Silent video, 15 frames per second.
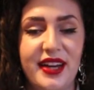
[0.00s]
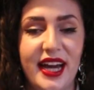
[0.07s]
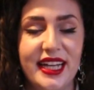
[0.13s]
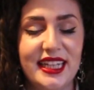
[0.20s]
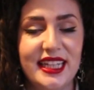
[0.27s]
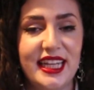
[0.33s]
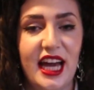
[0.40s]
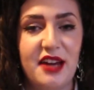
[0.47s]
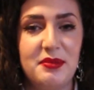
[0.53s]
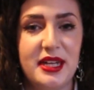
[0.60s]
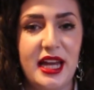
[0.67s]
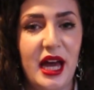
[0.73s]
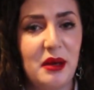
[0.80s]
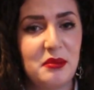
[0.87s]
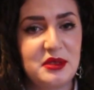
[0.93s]
Finally, I've been
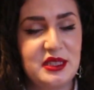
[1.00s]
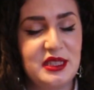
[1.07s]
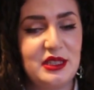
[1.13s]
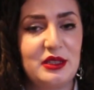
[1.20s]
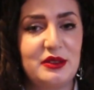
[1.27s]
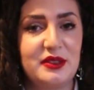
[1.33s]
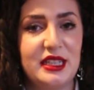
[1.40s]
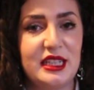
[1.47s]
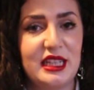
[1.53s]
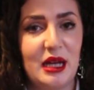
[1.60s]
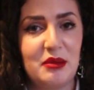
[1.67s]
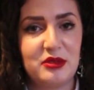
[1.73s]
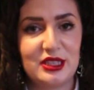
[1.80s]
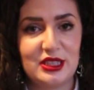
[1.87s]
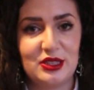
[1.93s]
absolutely loving
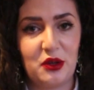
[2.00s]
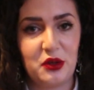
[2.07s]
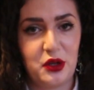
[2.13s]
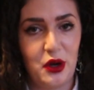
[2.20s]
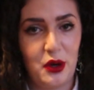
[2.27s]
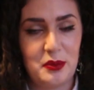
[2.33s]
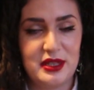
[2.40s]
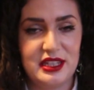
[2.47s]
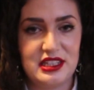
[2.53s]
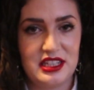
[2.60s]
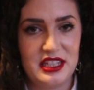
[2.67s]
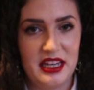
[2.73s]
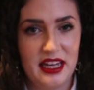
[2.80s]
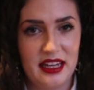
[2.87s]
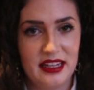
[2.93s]
Glamorous.com this
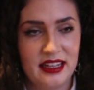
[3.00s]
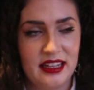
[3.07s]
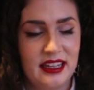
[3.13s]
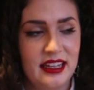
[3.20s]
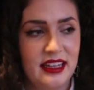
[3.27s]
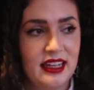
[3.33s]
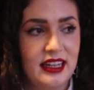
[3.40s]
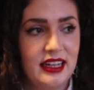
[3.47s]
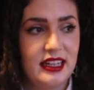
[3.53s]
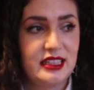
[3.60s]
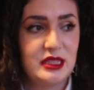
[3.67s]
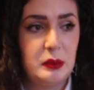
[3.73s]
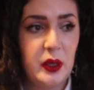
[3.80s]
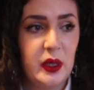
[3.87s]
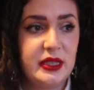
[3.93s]
year.
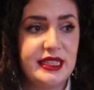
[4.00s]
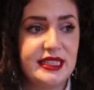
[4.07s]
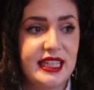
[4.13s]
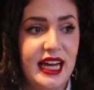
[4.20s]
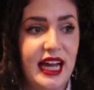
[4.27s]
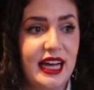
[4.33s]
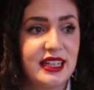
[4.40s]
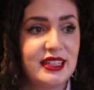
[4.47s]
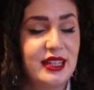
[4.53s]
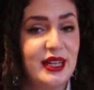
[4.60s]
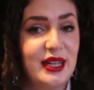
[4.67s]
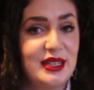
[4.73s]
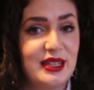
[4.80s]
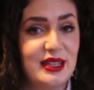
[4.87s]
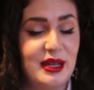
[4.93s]
To be honest, I hadn't
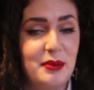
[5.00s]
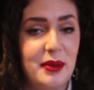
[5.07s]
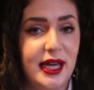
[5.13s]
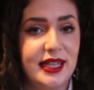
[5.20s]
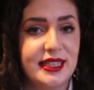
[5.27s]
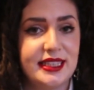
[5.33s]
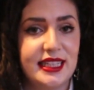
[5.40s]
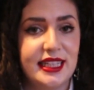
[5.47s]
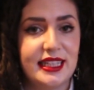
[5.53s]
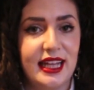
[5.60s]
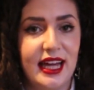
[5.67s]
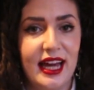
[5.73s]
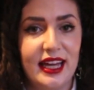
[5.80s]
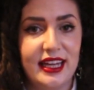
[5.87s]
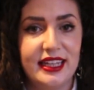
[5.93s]
heard of them until
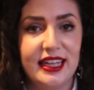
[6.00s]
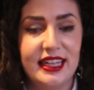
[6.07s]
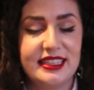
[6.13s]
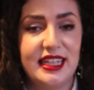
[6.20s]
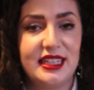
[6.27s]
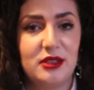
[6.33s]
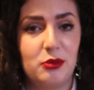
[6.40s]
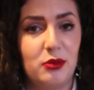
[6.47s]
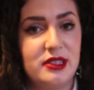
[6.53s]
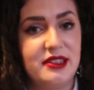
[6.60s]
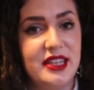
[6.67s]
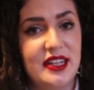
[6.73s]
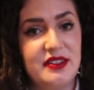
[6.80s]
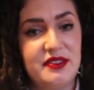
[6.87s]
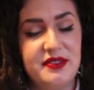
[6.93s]
I attended one of
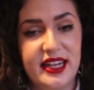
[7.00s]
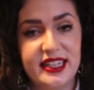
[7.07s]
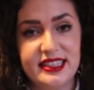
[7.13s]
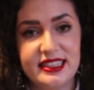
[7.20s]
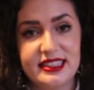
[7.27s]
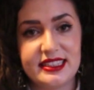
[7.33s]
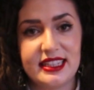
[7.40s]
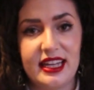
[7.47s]
their events